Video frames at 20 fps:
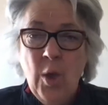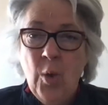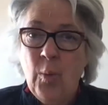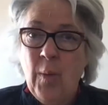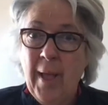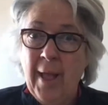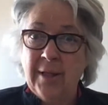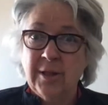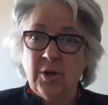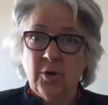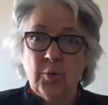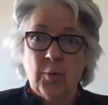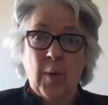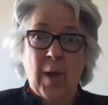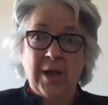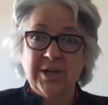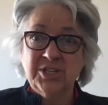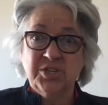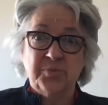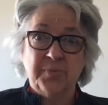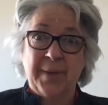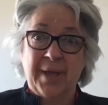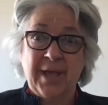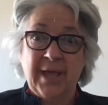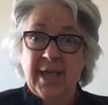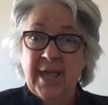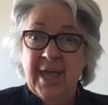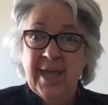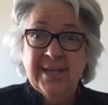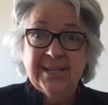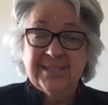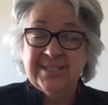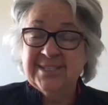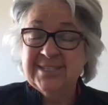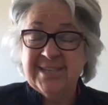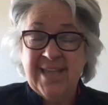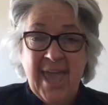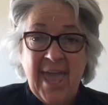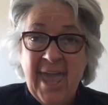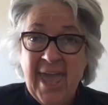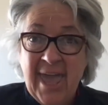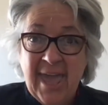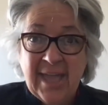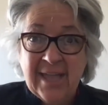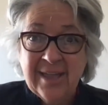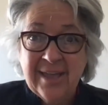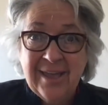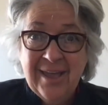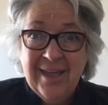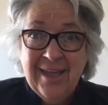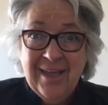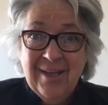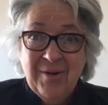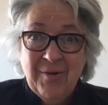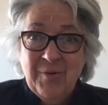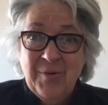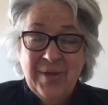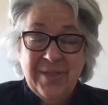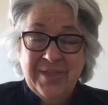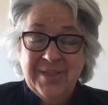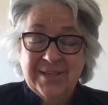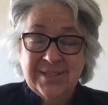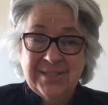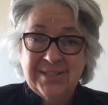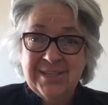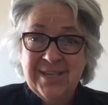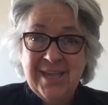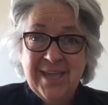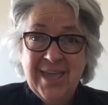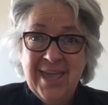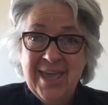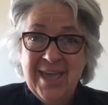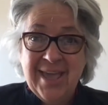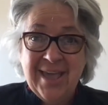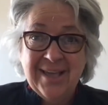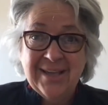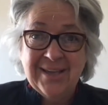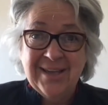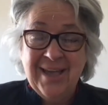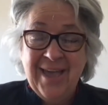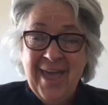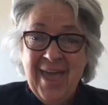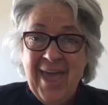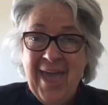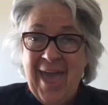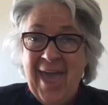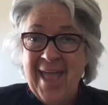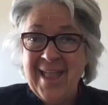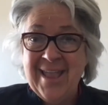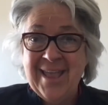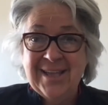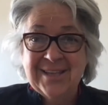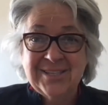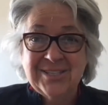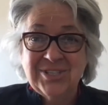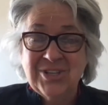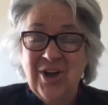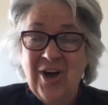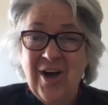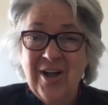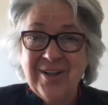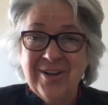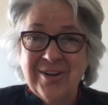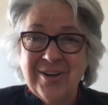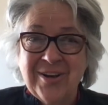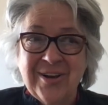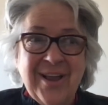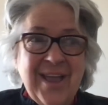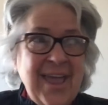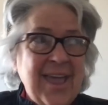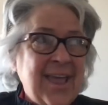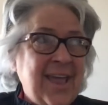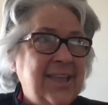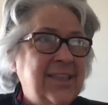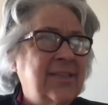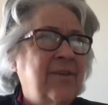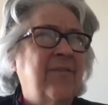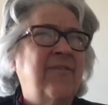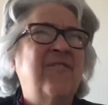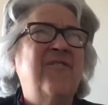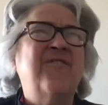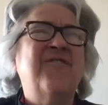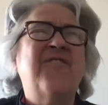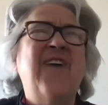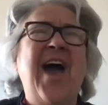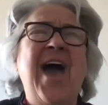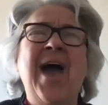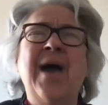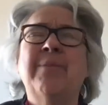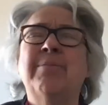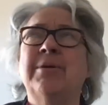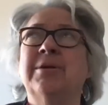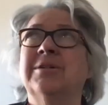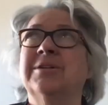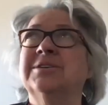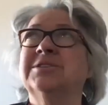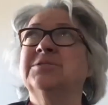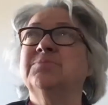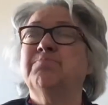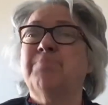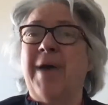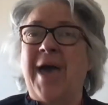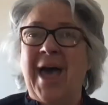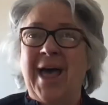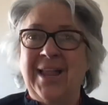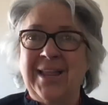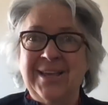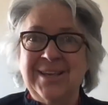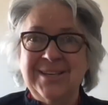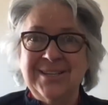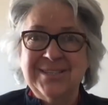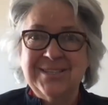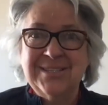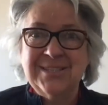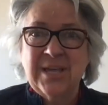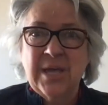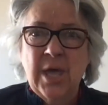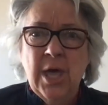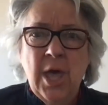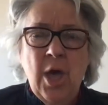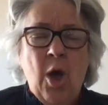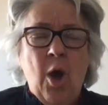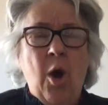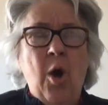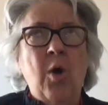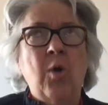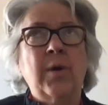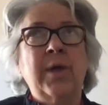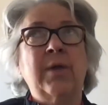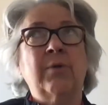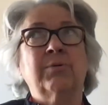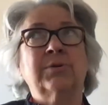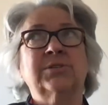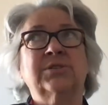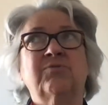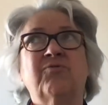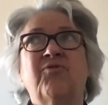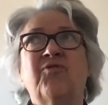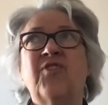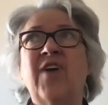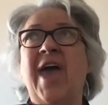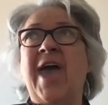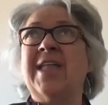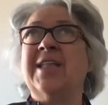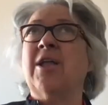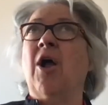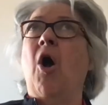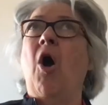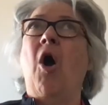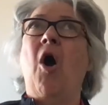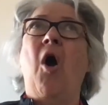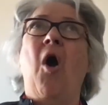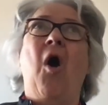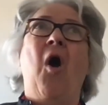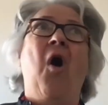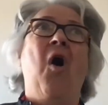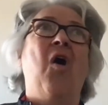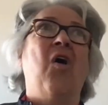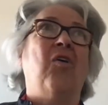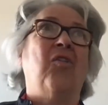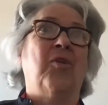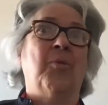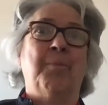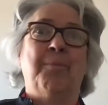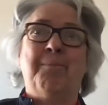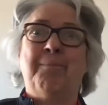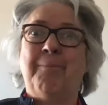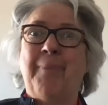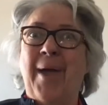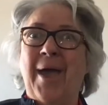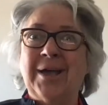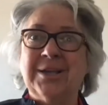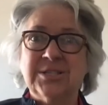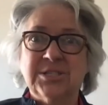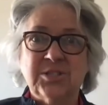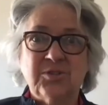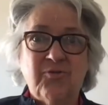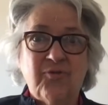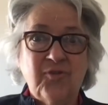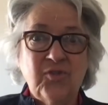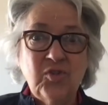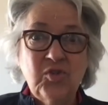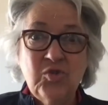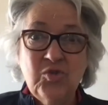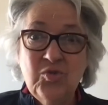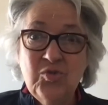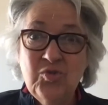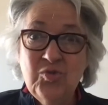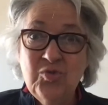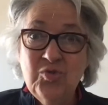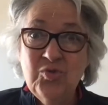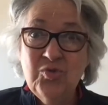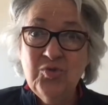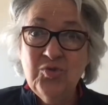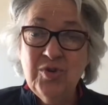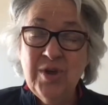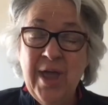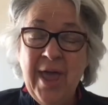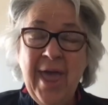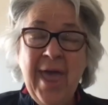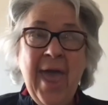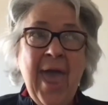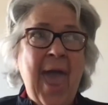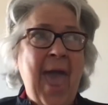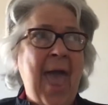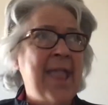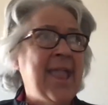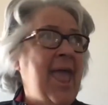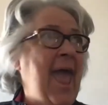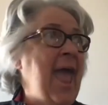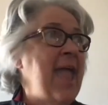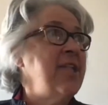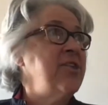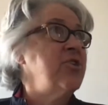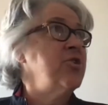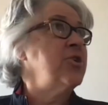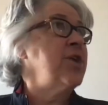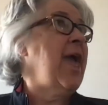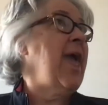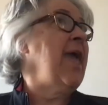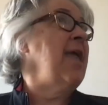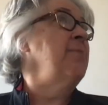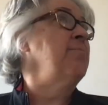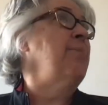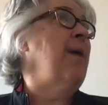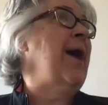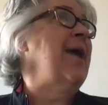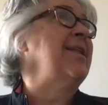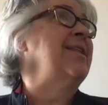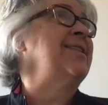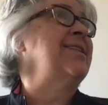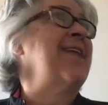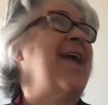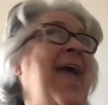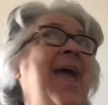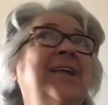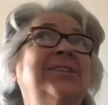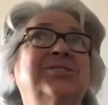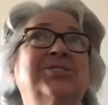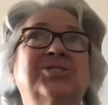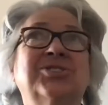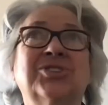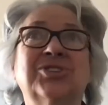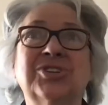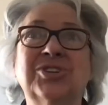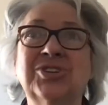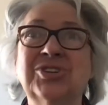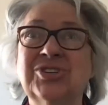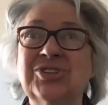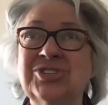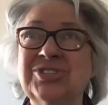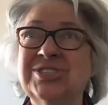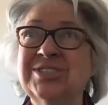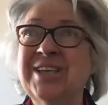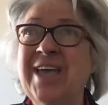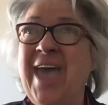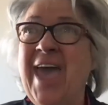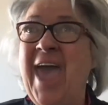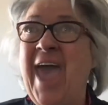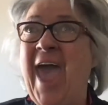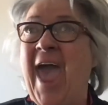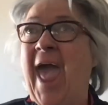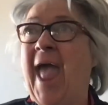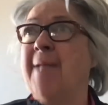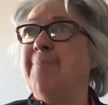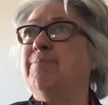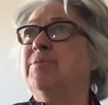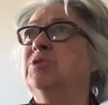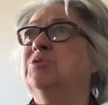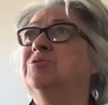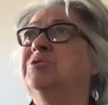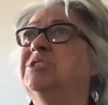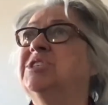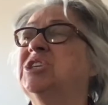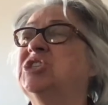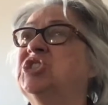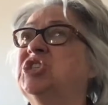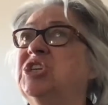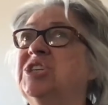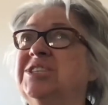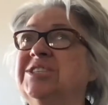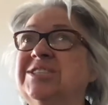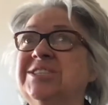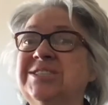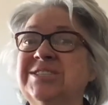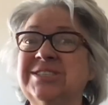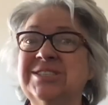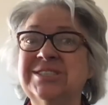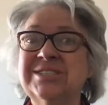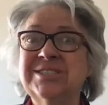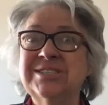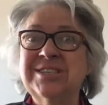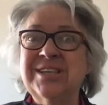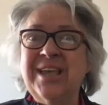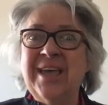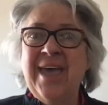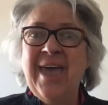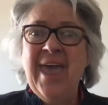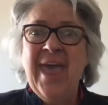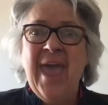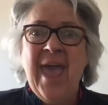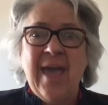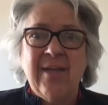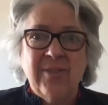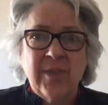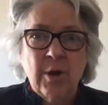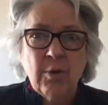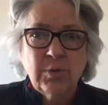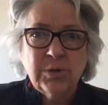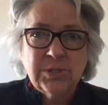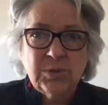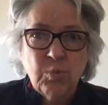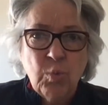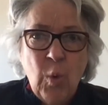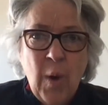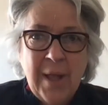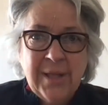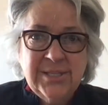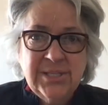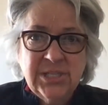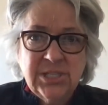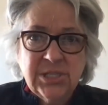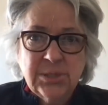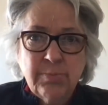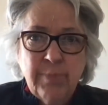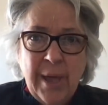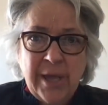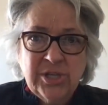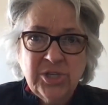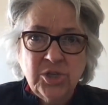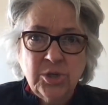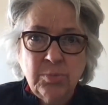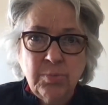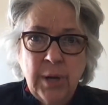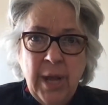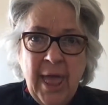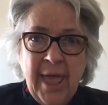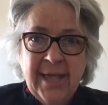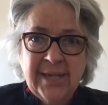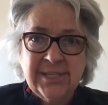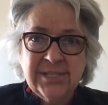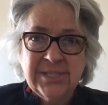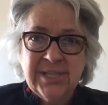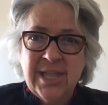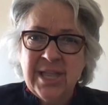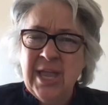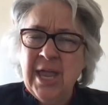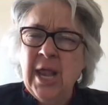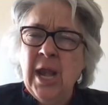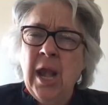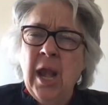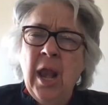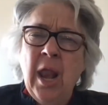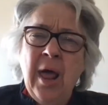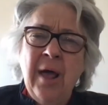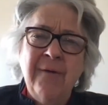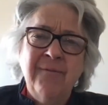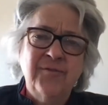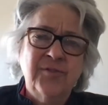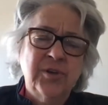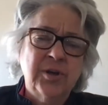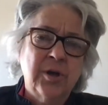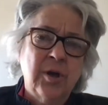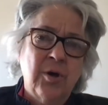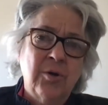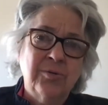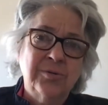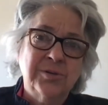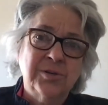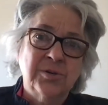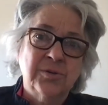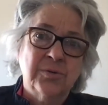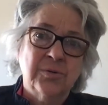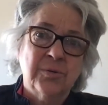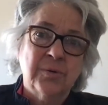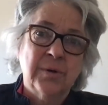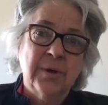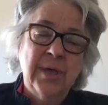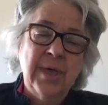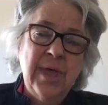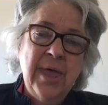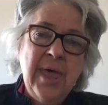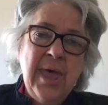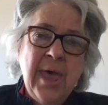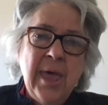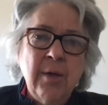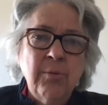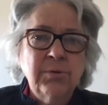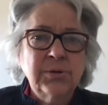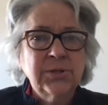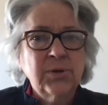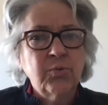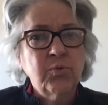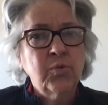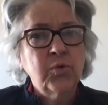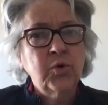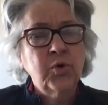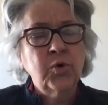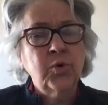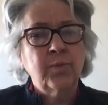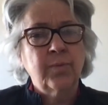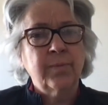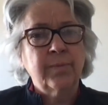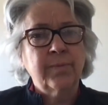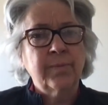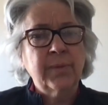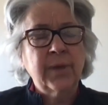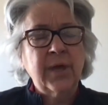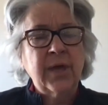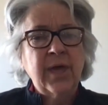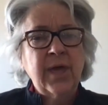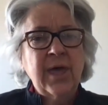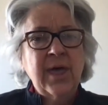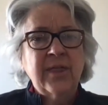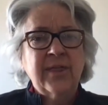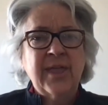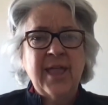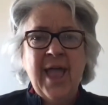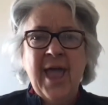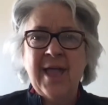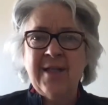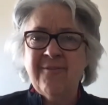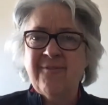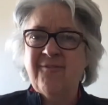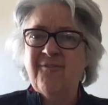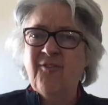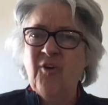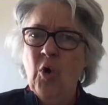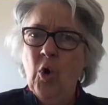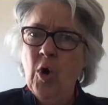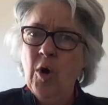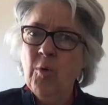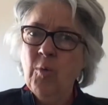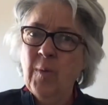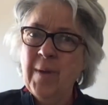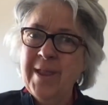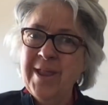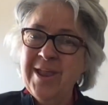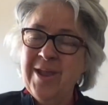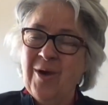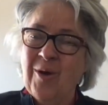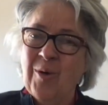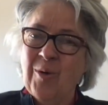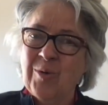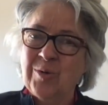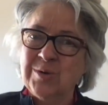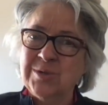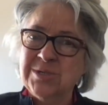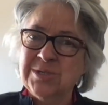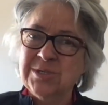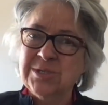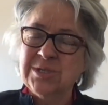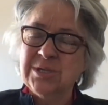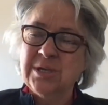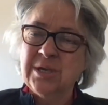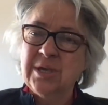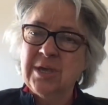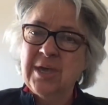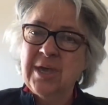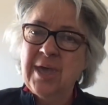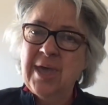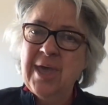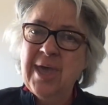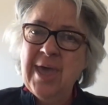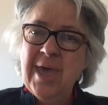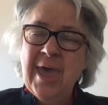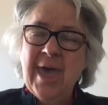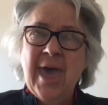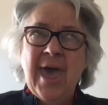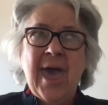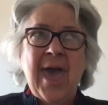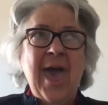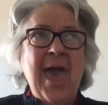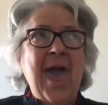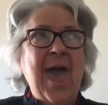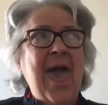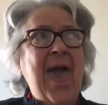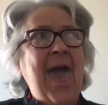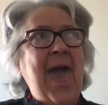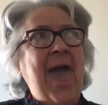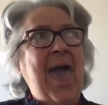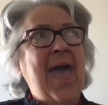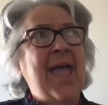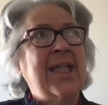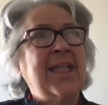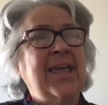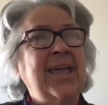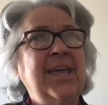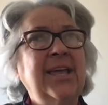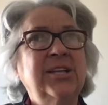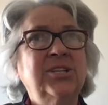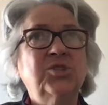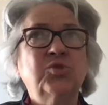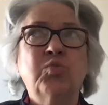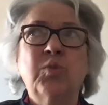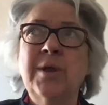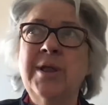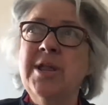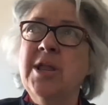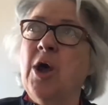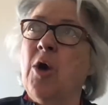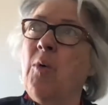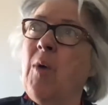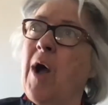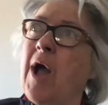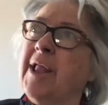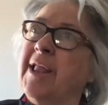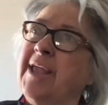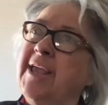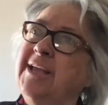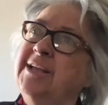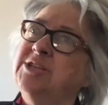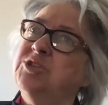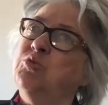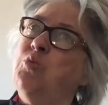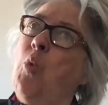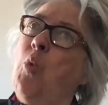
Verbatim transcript: Well, Urashima stayed with the Sea King and his daughter in the fabulous palace. Oh, he was fed all the best food and entertained by dancers and musicians. And there was one special place that he loved to go to. It was a room that had four windows, and each window on each